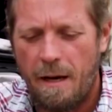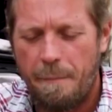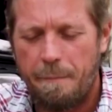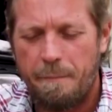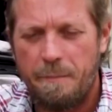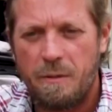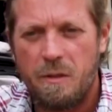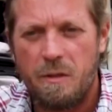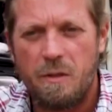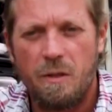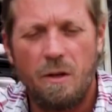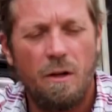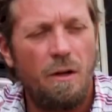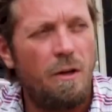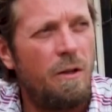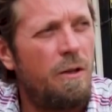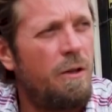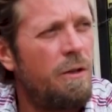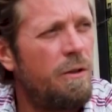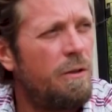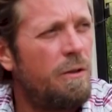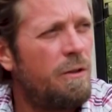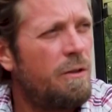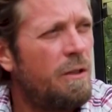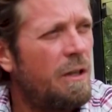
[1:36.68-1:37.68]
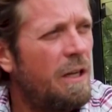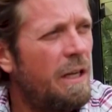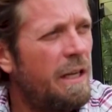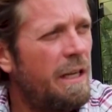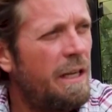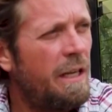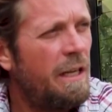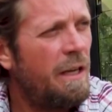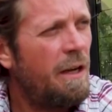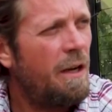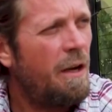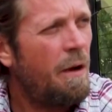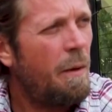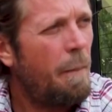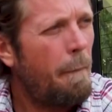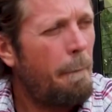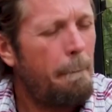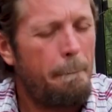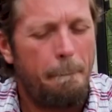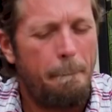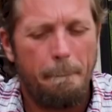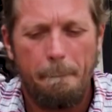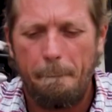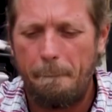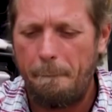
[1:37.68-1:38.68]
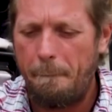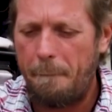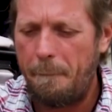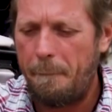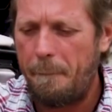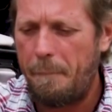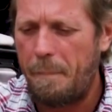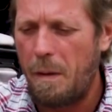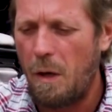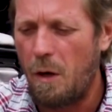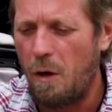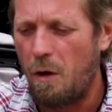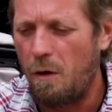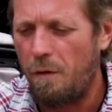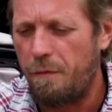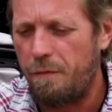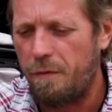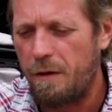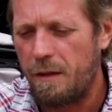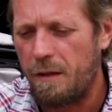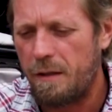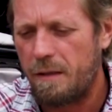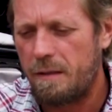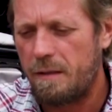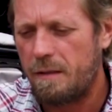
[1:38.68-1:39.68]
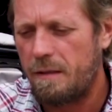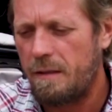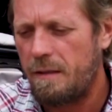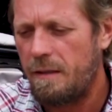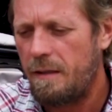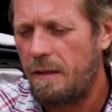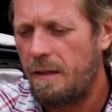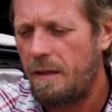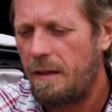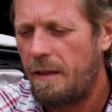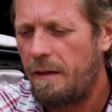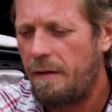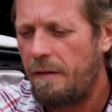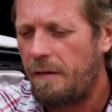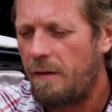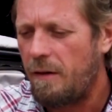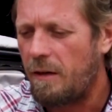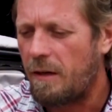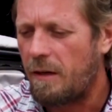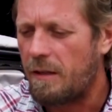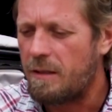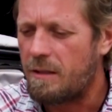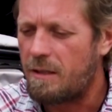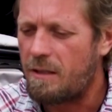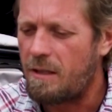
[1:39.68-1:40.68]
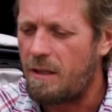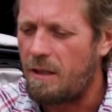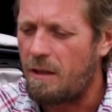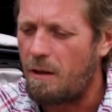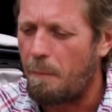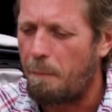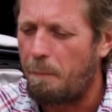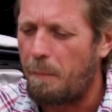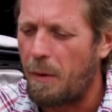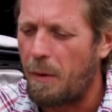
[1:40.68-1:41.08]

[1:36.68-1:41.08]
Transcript: many different meals. We've tested this little baby one, all